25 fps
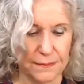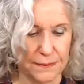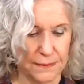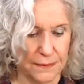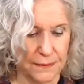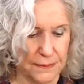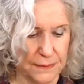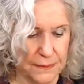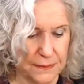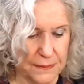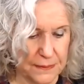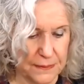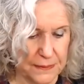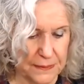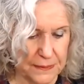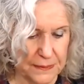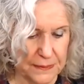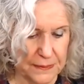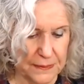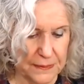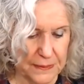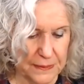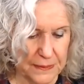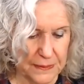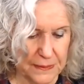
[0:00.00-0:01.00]

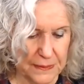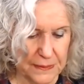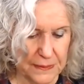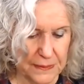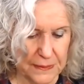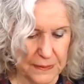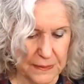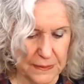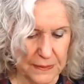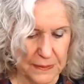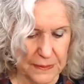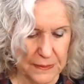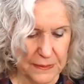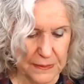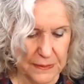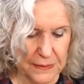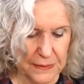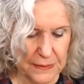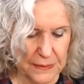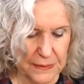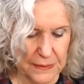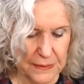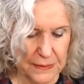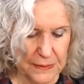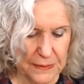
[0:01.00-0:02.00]

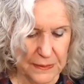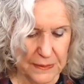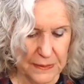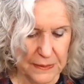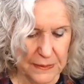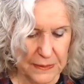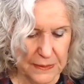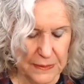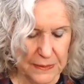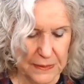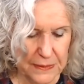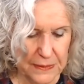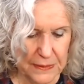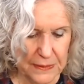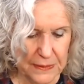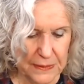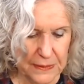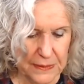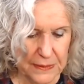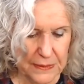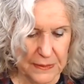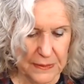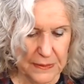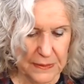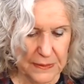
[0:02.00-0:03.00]

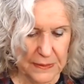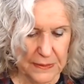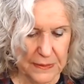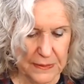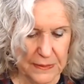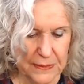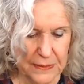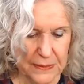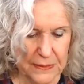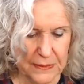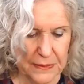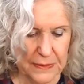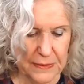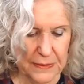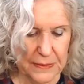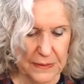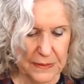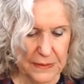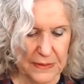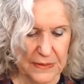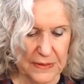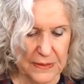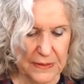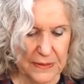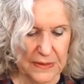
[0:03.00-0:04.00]

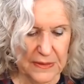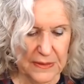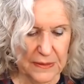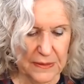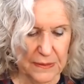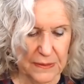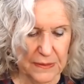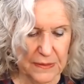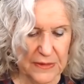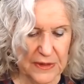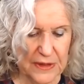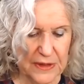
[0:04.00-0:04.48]
[no speech]